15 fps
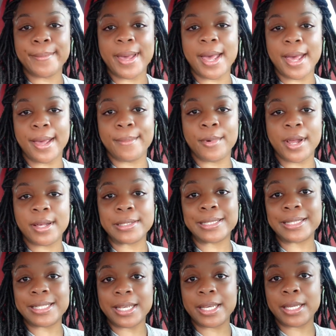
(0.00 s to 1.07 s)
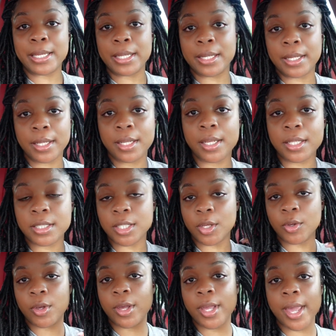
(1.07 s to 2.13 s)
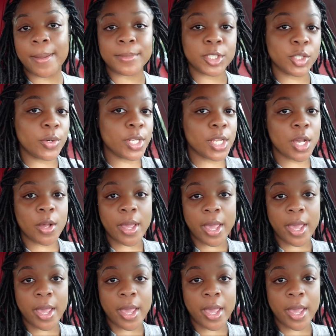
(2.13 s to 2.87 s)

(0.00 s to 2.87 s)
my eyebrows done, so I'm showing y'all